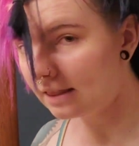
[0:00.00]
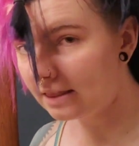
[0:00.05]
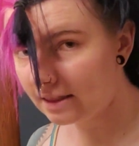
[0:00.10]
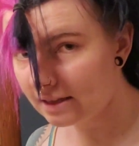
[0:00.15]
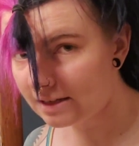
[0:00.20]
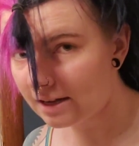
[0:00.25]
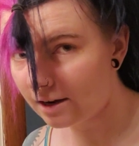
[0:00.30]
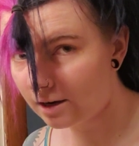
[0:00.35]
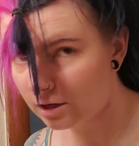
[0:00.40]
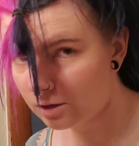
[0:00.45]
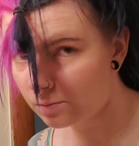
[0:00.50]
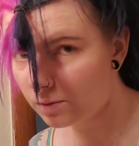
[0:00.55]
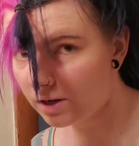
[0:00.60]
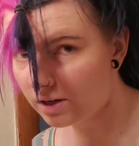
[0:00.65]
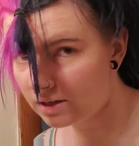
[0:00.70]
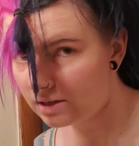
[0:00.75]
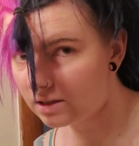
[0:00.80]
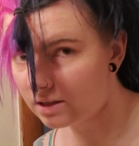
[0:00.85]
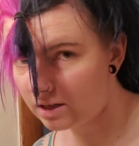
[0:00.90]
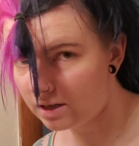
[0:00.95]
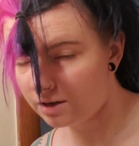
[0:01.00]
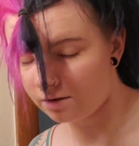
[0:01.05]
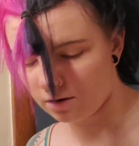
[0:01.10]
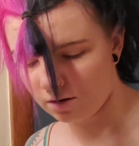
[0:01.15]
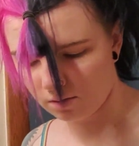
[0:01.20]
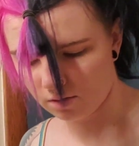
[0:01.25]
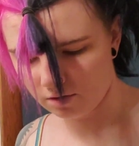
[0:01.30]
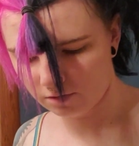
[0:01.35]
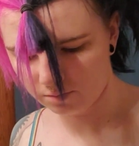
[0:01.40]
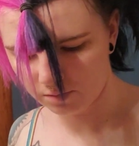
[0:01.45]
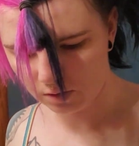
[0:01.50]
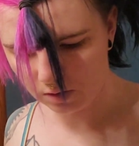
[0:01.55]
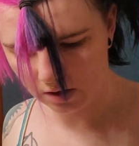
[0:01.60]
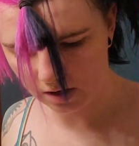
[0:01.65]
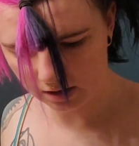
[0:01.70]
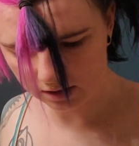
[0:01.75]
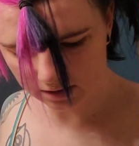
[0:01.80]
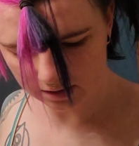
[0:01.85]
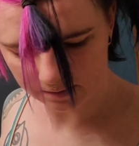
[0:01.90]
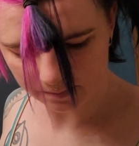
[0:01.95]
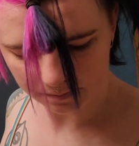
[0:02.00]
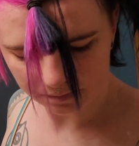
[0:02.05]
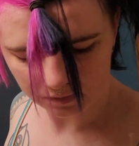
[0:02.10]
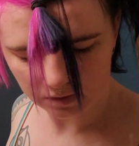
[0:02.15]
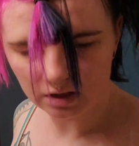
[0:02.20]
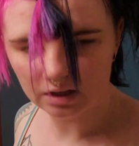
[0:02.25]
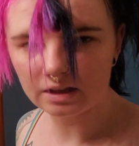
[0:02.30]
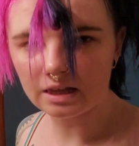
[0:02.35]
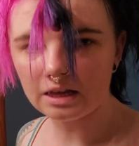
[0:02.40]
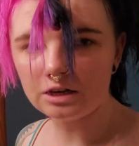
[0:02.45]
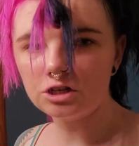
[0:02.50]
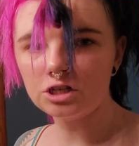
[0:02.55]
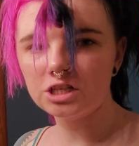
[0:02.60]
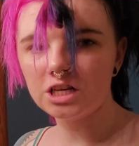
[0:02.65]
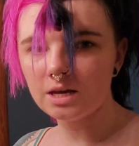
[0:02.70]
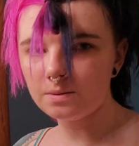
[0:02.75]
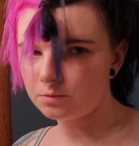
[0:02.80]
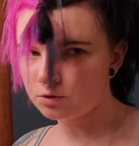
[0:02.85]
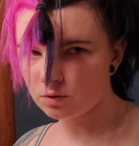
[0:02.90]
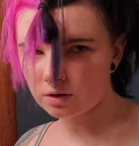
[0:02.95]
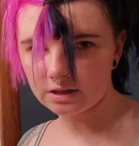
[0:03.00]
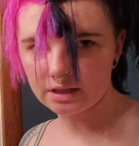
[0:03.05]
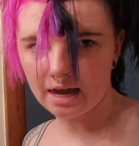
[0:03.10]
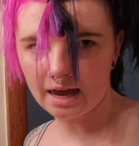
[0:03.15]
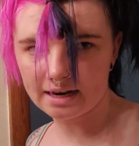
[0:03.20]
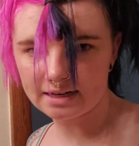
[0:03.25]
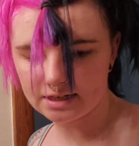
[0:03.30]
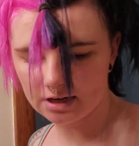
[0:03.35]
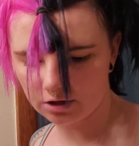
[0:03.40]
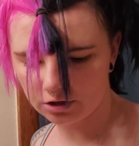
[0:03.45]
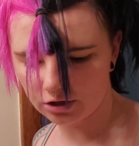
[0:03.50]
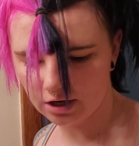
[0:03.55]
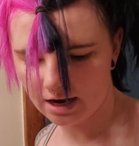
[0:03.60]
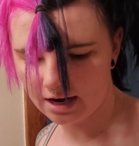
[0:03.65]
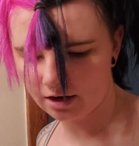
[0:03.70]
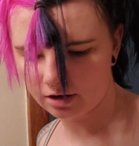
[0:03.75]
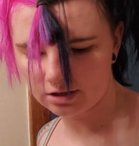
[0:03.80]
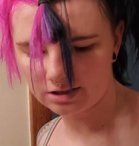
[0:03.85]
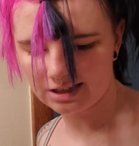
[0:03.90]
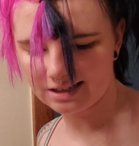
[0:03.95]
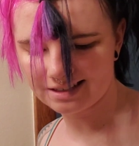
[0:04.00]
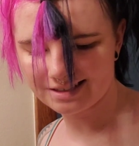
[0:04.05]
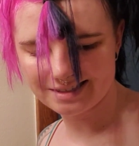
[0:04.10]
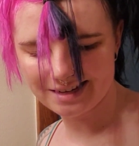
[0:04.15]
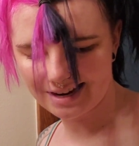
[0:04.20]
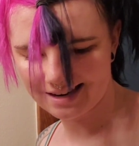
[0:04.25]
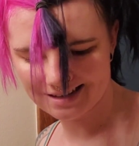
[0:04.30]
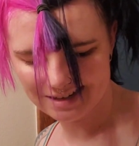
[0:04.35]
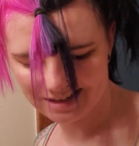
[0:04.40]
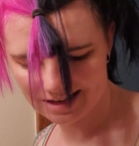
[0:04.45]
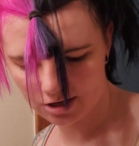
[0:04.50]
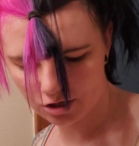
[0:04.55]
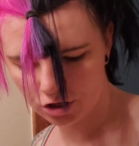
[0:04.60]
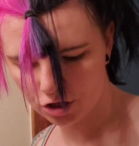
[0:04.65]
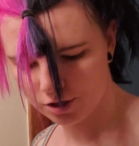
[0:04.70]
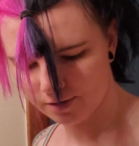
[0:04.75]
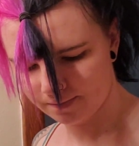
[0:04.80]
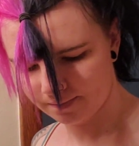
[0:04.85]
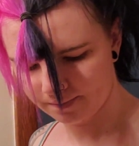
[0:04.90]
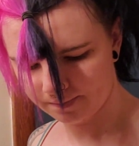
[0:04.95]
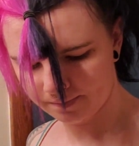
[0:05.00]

is Hairspray is the hero of mohawks. Then just keep doing that until your hair is like standing-ish.